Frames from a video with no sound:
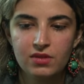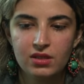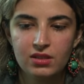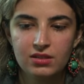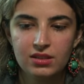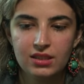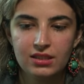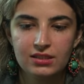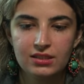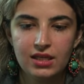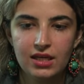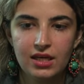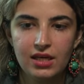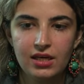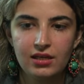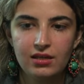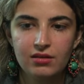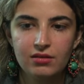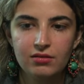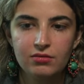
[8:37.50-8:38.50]
they
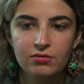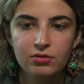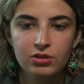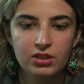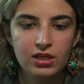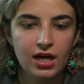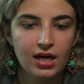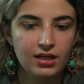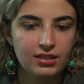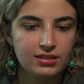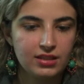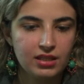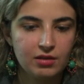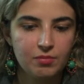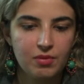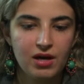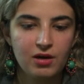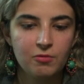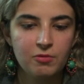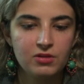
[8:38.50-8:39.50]
take we gotta take
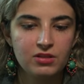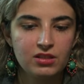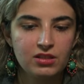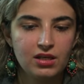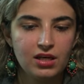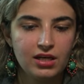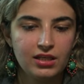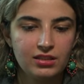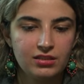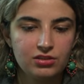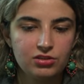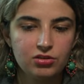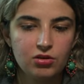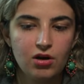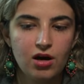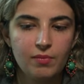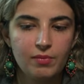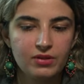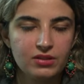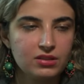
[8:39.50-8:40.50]
back with the knight so
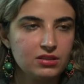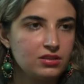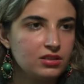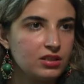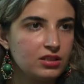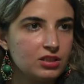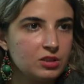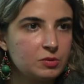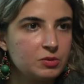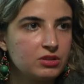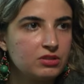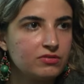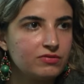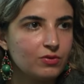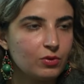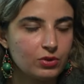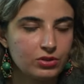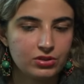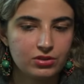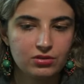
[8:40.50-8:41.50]
up until here is pretty
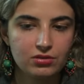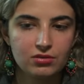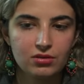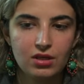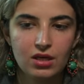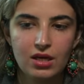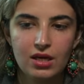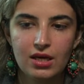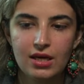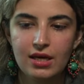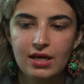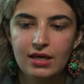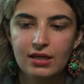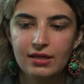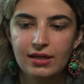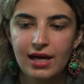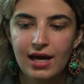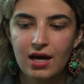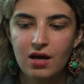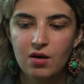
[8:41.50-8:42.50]
forced
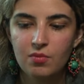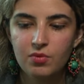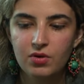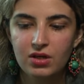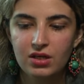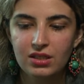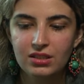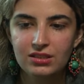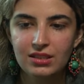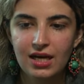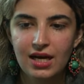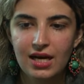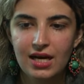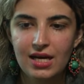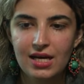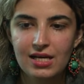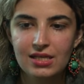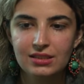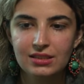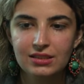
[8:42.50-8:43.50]
now, opponent
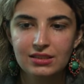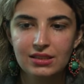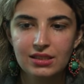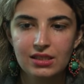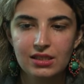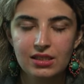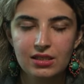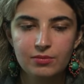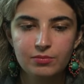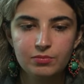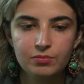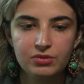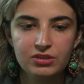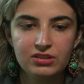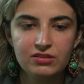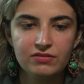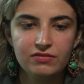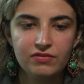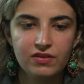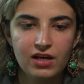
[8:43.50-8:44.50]
has uh,
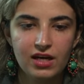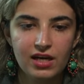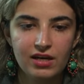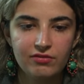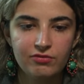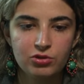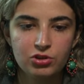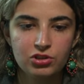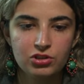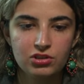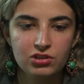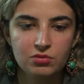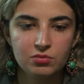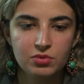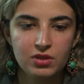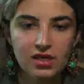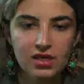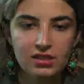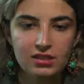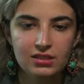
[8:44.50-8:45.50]
b5, which is the
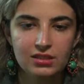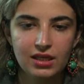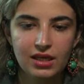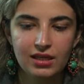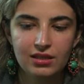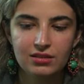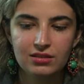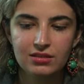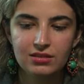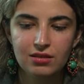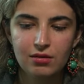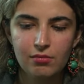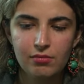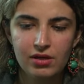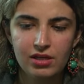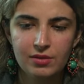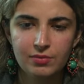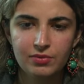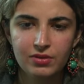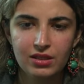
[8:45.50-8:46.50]
best, and
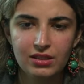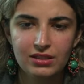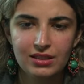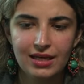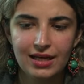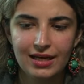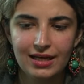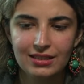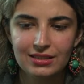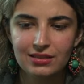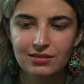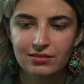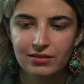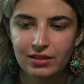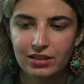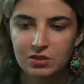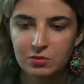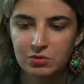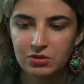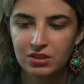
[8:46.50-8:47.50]
somebody played castle
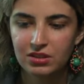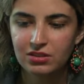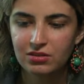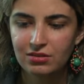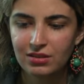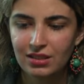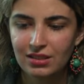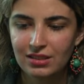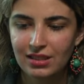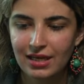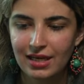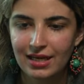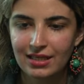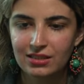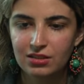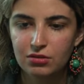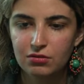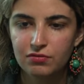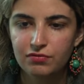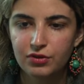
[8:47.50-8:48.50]
against me. Let's look at
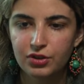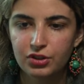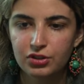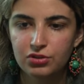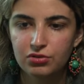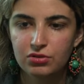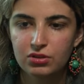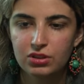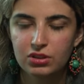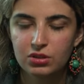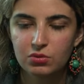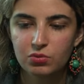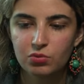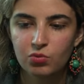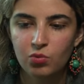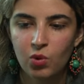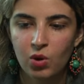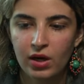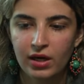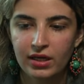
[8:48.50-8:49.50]
castle first to see
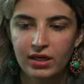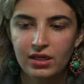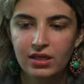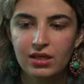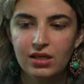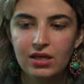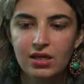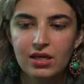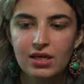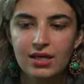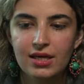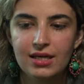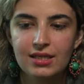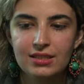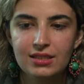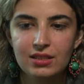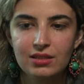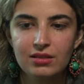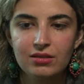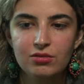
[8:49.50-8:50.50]
why it's
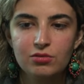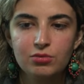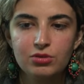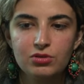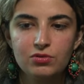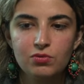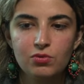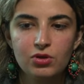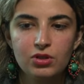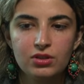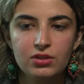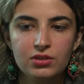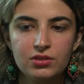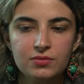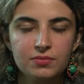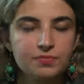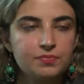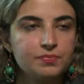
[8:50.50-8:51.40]
a little bit worse.